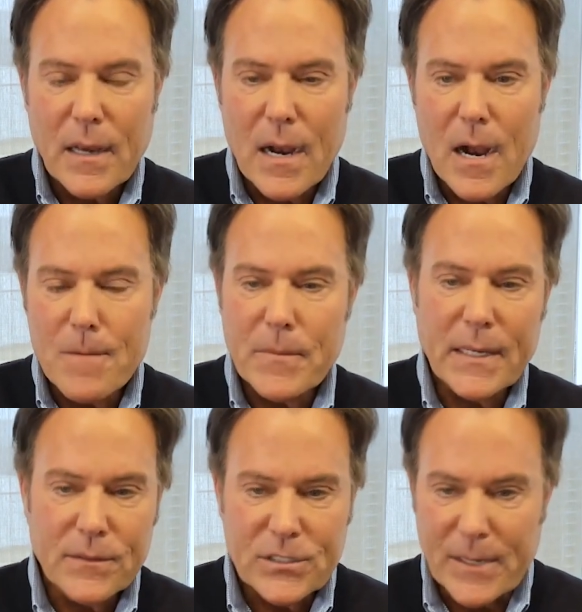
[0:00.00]
Um,
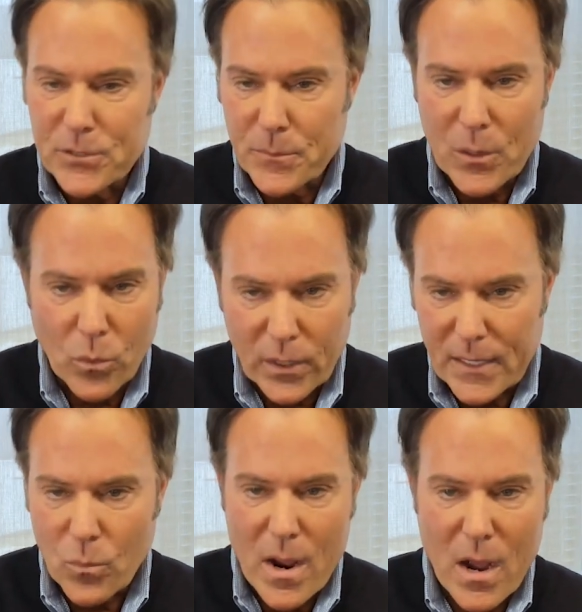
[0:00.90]
it seems to be
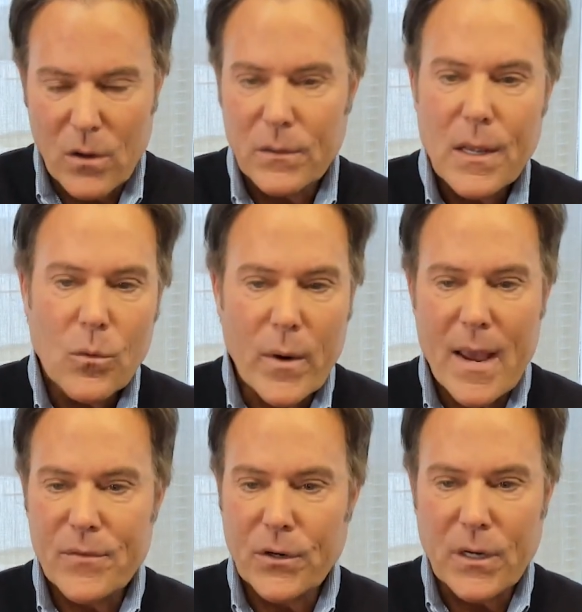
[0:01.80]
working well. We
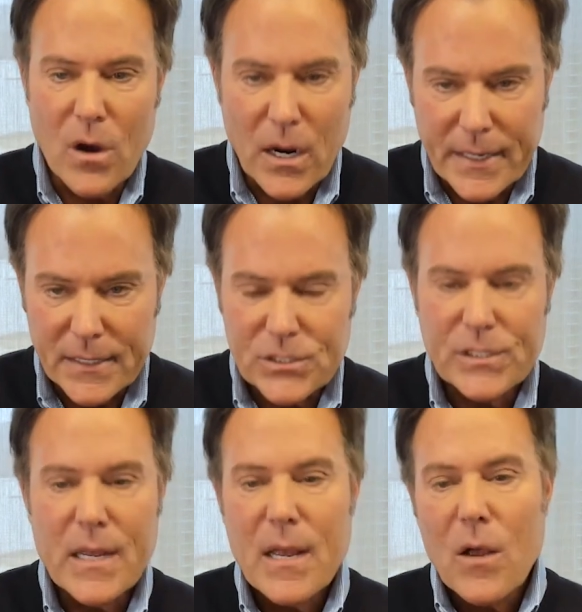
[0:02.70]
have a good audience.